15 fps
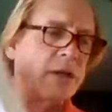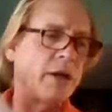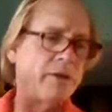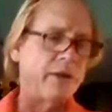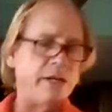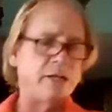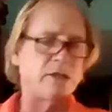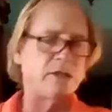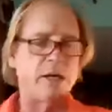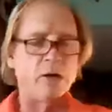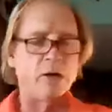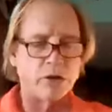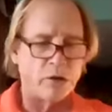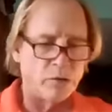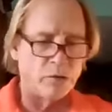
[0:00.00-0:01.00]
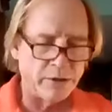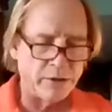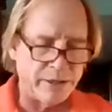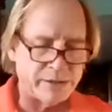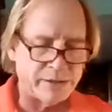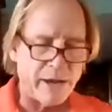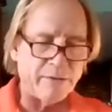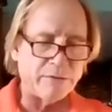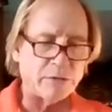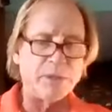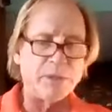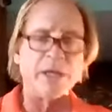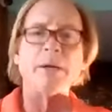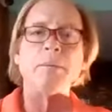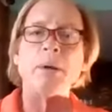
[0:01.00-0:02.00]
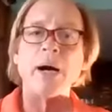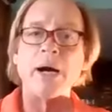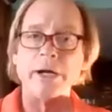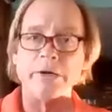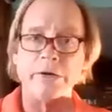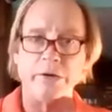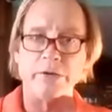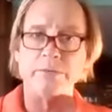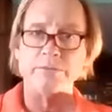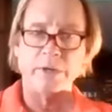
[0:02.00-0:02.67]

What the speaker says: Now they tell you that these have to be in a binder,